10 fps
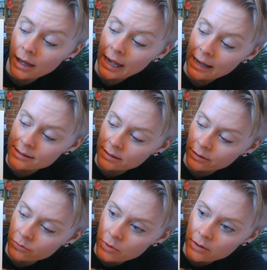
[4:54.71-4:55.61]
Hansel
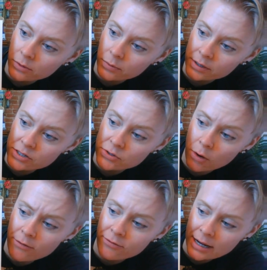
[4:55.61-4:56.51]
and Gretel were
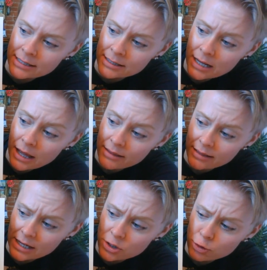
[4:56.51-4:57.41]
so frightened
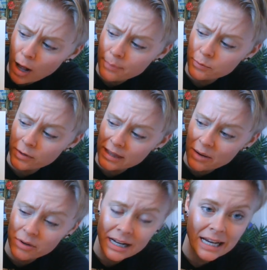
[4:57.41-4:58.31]
that they dropped what they
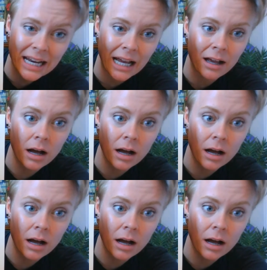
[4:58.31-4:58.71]
were eating.